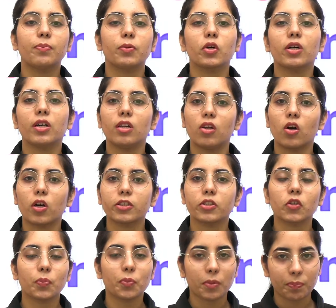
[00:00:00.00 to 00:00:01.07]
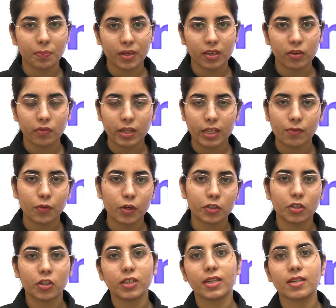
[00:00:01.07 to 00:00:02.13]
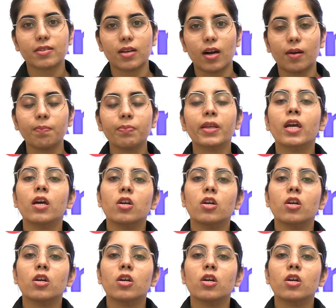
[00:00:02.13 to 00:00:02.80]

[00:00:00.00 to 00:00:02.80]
you a lot to prepare well for your exam.